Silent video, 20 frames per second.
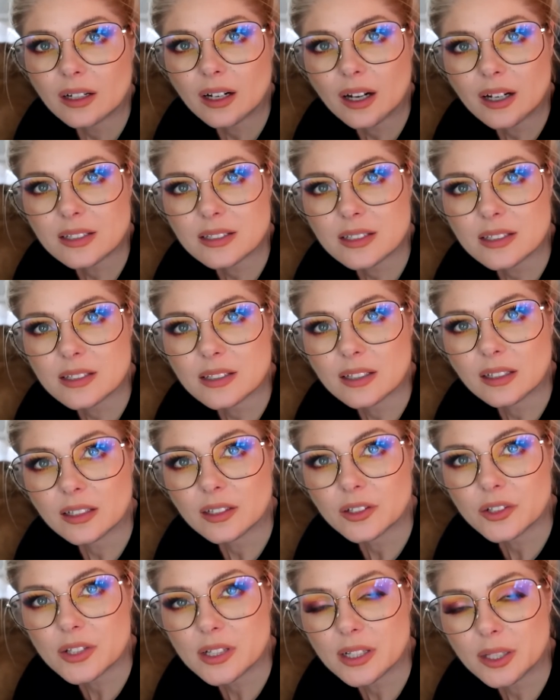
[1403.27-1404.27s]
Kaisa's still
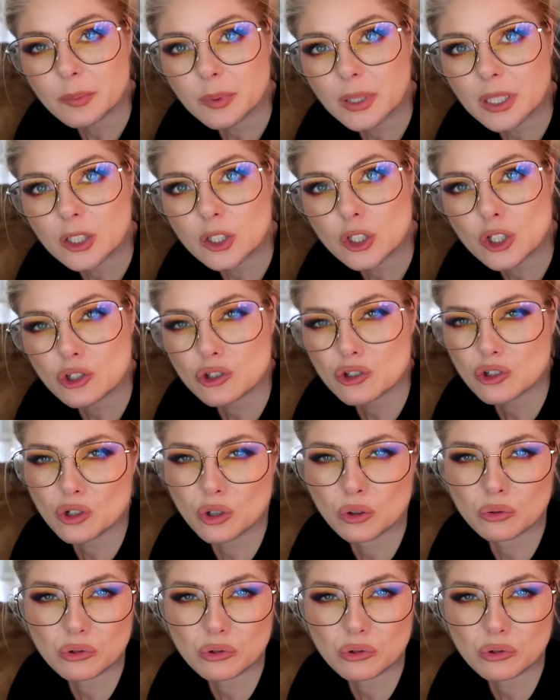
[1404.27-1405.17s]
here sleeping. She's so